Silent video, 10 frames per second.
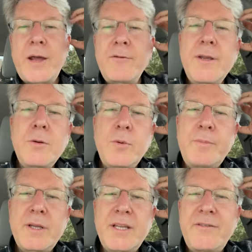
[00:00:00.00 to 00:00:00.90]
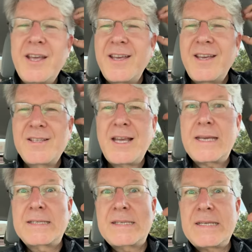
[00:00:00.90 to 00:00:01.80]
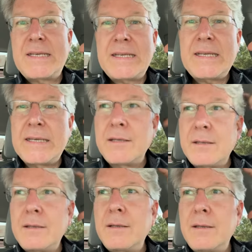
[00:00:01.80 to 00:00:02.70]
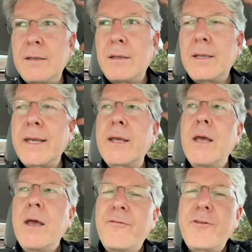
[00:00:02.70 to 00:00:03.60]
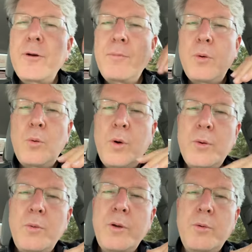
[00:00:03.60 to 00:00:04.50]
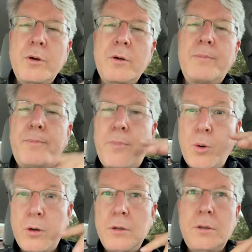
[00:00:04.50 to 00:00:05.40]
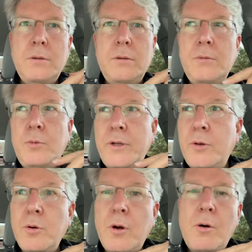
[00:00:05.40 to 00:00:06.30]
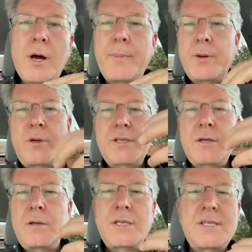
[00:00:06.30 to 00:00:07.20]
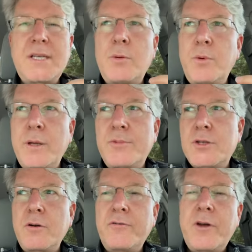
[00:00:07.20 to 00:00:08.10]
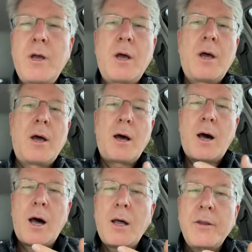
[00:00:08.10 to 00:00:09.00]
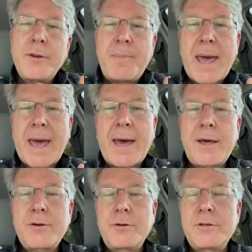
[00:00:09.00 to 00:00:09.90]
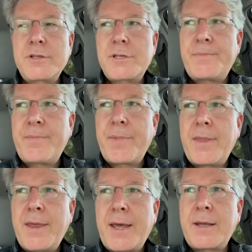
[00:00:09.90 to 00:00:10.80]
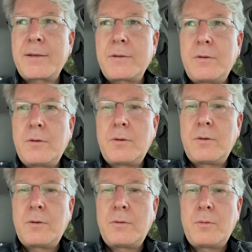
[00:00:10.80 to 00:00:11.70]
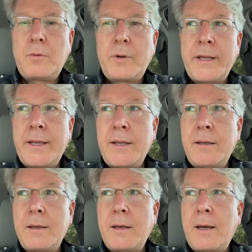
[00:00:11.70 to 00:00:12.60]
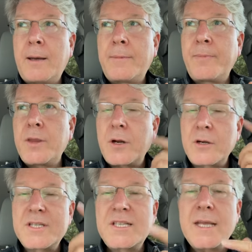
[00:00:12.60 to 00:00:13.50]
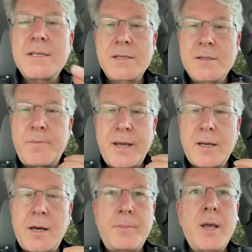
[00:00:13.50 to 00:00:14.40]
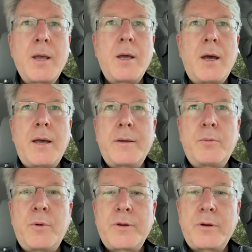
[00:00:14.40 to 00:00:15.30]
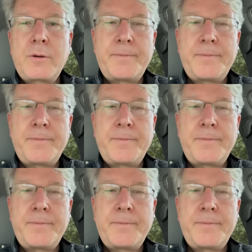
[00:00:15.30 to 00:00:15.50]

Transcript: everything that we believe is like a CD. Like from when we were born, we grow up and we start to see, we observe all the patterns that we um, that our senses pick up, uh, whether